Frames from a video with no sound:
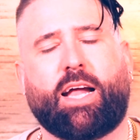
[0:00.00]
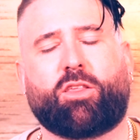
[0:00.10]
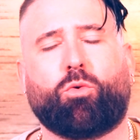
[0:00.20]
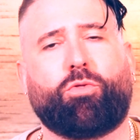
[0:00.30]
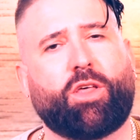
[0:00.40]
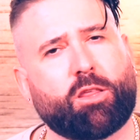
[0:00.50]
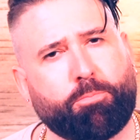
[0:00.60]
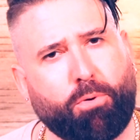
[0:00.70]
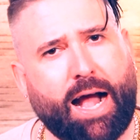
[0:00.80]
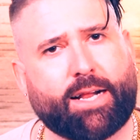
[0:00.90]
And so this
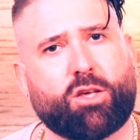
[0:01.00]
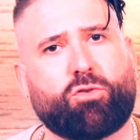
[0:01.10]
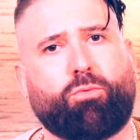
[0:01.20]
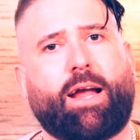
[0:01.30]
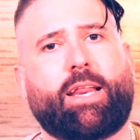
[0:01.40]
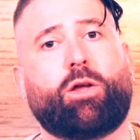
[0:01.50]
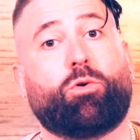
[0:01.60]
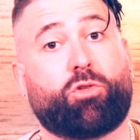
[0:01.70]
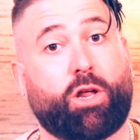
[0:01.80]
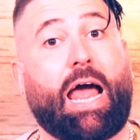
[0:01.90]
practice right here
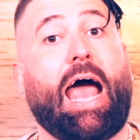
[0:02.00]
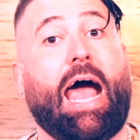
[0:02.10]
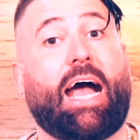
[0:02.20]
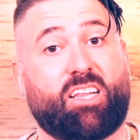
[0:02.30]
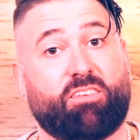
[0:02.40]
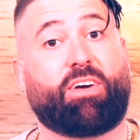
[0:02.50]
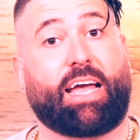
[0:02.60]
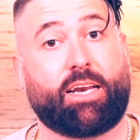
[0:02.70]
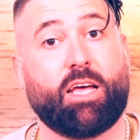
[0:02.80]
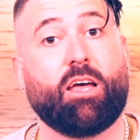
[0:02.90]
is going to
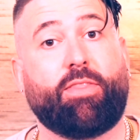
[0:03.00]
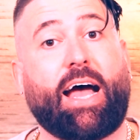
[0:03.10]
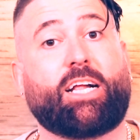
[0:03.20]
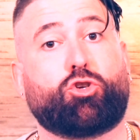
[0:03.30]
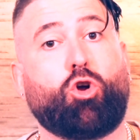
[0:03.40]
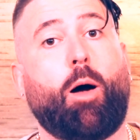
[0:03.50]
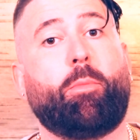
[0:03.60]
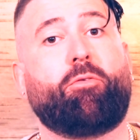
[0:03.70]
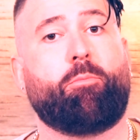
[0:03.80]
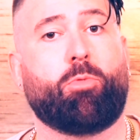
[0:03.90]
activate that
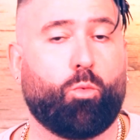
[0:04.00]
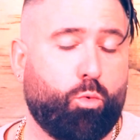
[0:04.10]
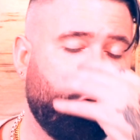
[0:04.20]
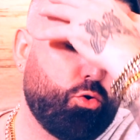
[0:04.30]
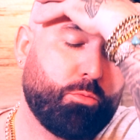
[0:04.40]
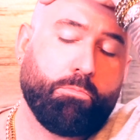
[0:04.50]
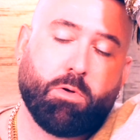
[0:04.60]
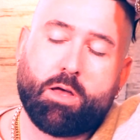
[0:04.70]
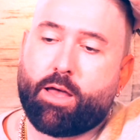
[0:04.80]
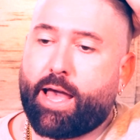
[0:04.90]
trauma from the womb,
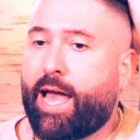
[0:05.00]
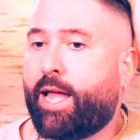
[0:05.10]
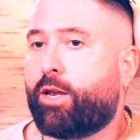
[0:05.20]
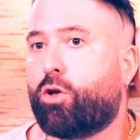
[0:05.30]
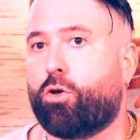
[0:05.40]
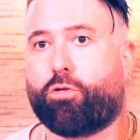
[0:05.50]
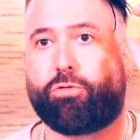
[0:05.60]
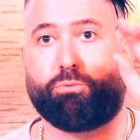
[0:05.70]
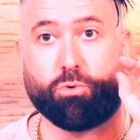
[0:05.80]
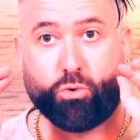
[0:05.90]
and
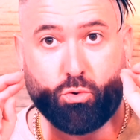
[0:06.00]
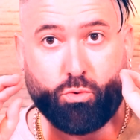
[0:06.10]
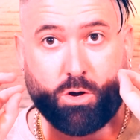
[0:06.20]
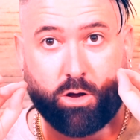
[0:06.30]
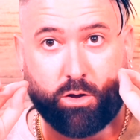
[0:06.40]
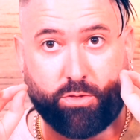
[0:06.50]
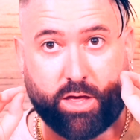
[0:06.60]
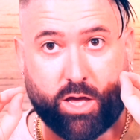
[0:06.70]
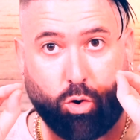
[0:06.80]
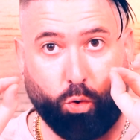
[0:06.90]
through
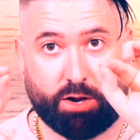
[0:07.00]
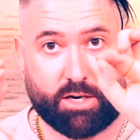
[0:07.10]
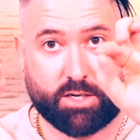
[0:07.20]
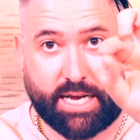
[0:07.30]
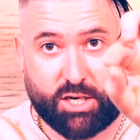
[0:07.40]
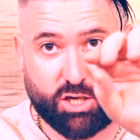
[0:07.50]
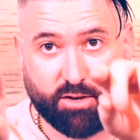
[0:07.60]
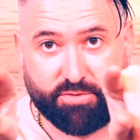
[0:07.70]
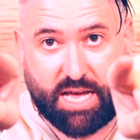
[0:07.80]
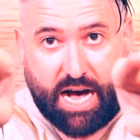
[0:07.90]
the orientation
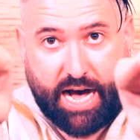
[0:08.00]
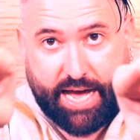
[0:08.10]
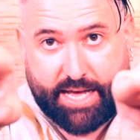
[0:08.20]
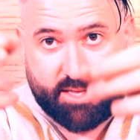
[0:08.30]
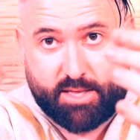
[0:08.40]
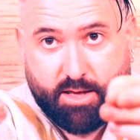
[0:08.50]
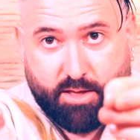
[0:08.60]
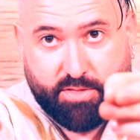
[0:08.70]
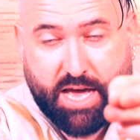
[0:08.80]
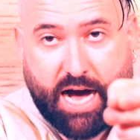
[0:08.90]
of the
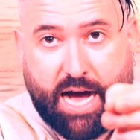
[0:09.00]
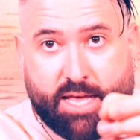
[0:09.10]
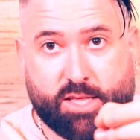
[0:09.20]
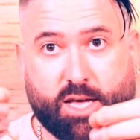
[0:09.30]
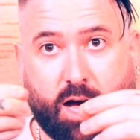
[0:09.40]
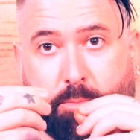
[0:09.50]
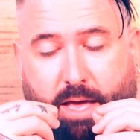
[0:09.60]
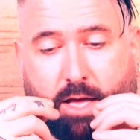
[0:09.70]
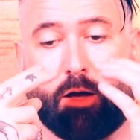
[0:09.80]
eyes coming,